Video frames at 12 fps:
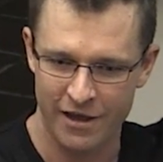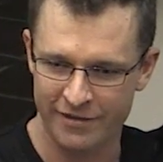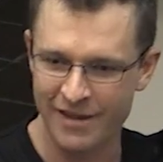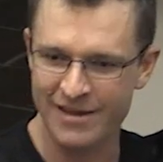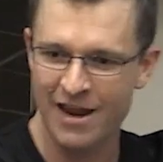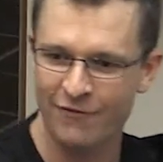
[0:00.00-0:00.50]
it
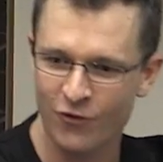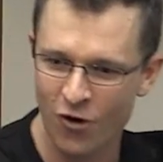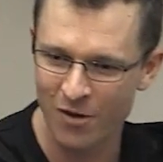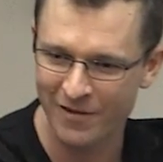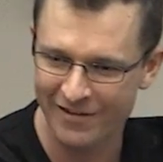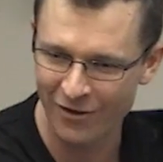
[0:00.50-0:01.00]
doesn't have
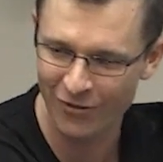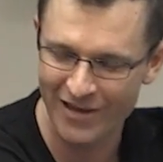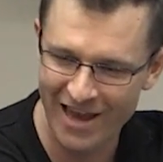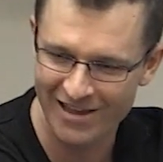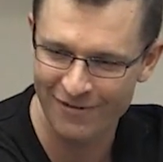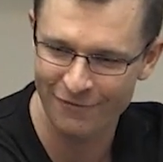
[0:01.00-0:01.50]
time to tell the
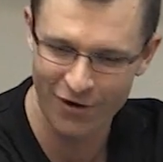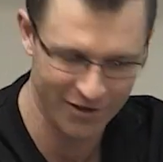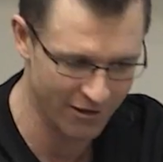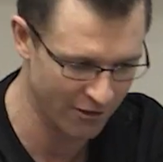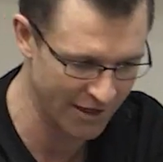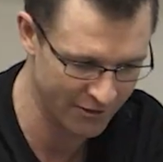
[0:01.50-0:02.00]
gas in
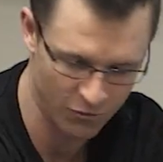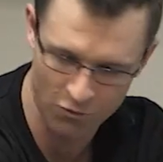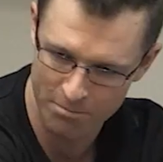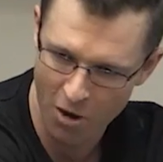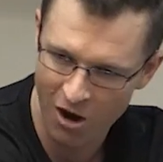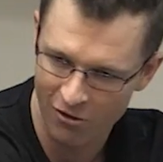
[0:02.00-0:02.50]
front, so it gets
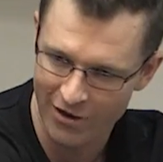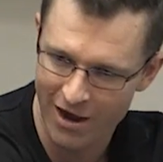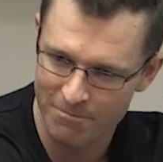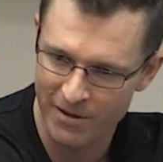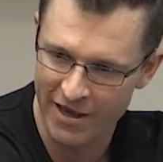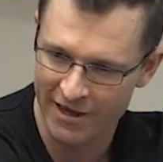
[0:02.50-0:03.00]
all piled
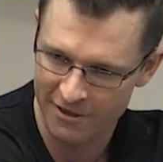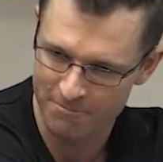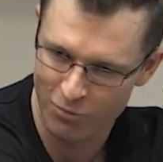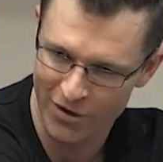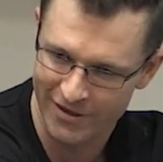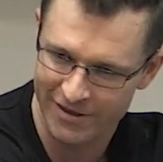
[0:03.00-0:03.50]
up and
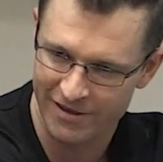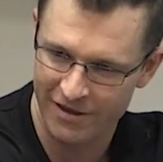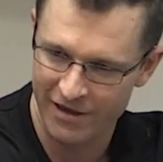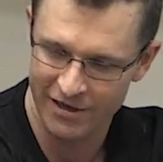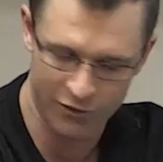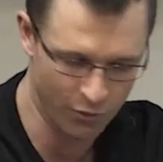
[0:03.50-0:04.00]
compressed
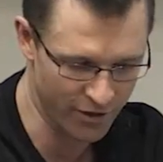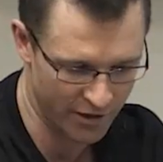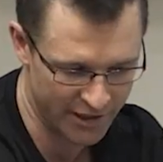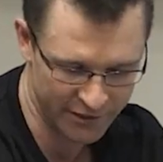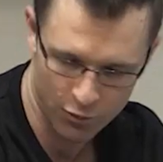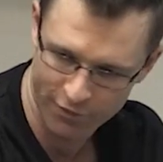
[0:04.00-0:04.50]
into
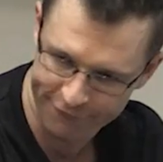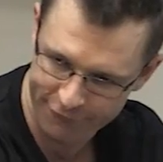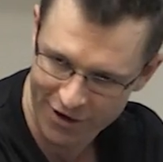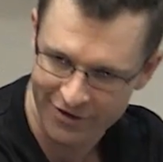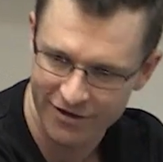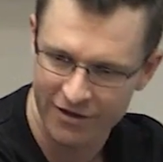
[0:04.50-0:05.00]
a
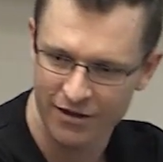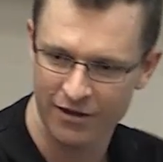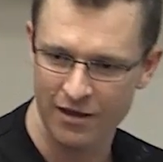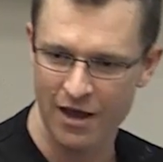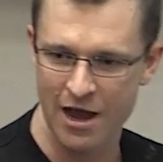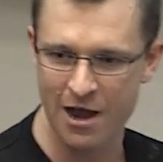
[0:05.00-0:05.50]
front.
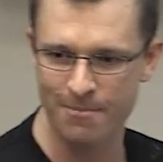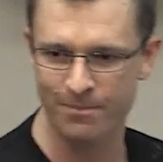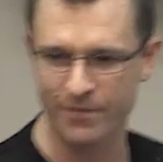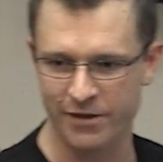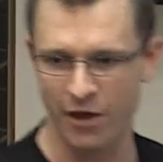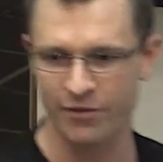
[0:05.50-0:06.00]

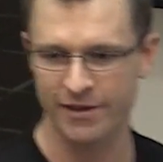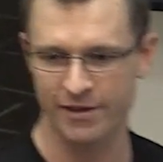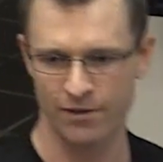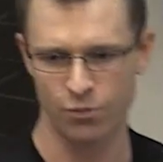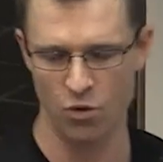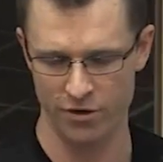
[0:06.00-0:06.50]
So this
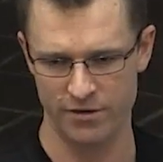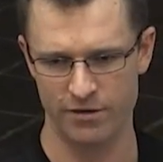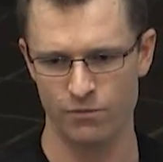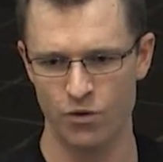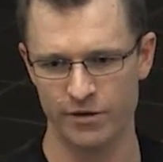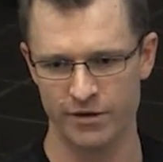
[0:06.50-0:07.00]
is what
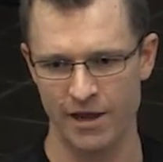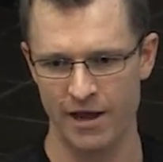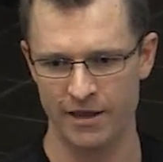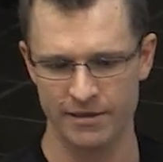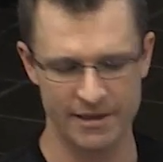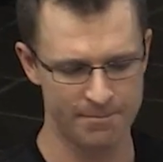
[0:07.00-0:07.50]

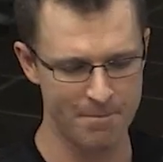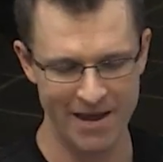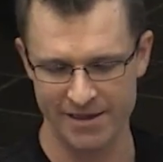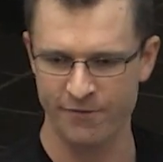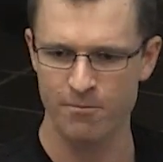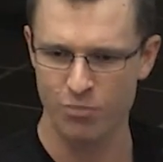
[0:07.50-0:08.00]
this
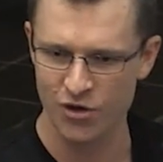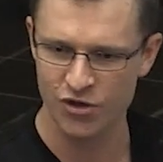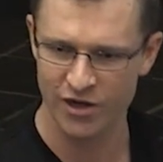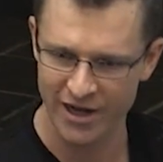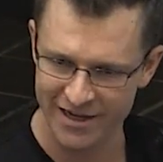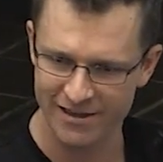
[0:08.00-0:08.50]
massive
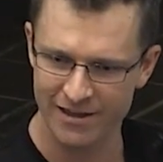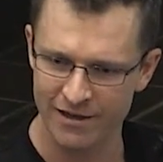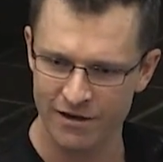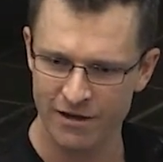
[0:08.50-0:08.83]
compression heats it,